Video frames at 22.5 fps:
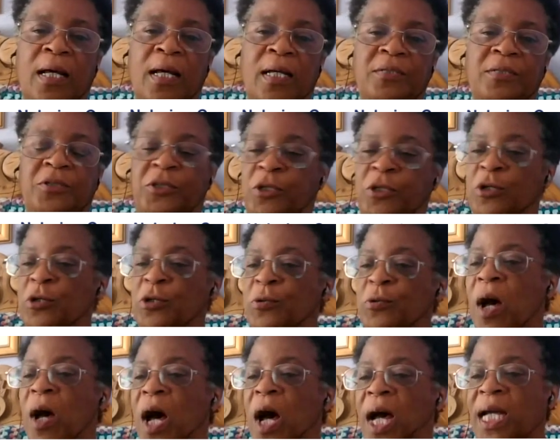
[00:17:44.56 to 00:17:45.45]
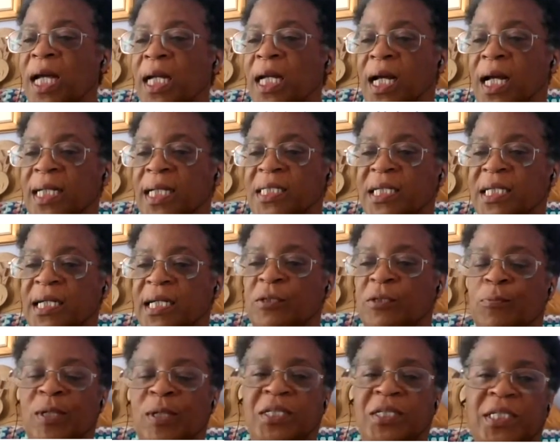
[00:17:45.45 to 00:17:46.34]
Sue
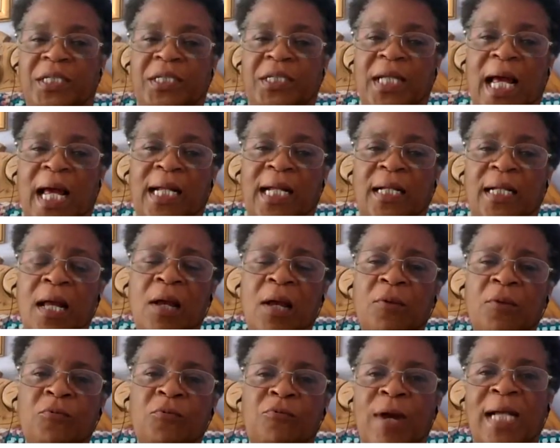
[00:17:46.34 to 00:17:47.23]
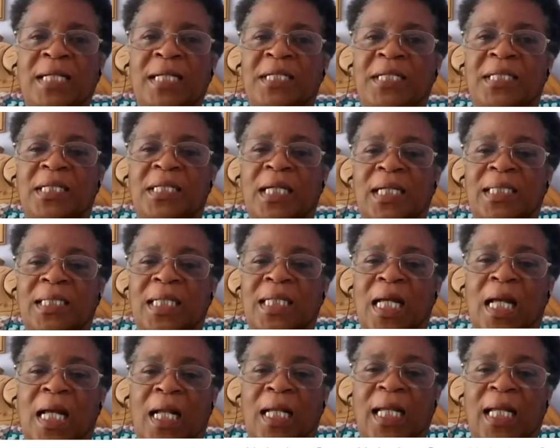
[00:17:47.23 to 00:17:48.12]
highlighted, which is that race
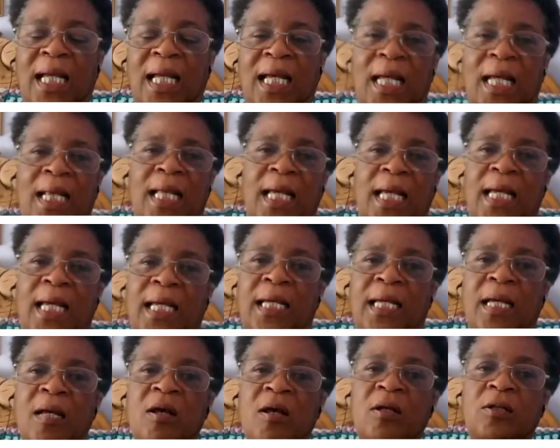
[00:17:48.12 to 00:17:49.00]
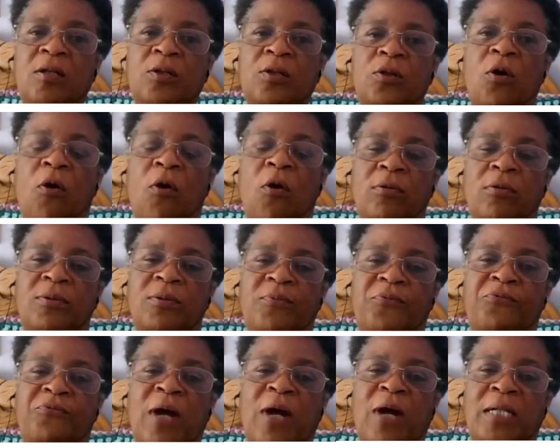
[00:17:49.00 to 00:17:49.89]
is clearly not
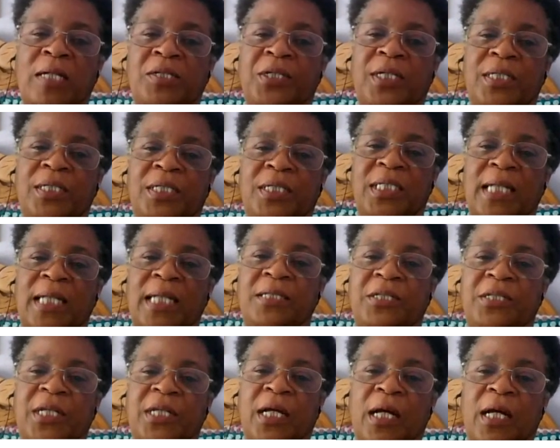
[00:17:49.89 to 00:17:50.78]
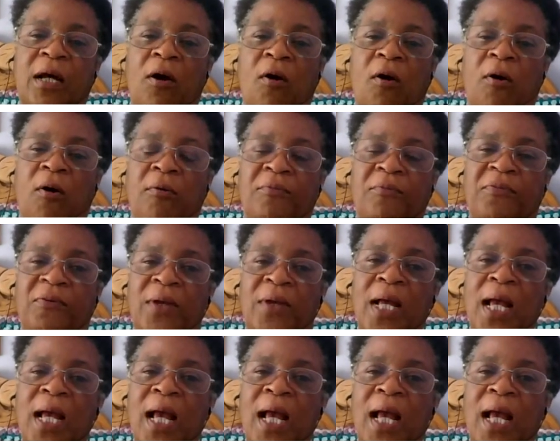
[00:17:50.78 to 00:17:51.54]
front and center of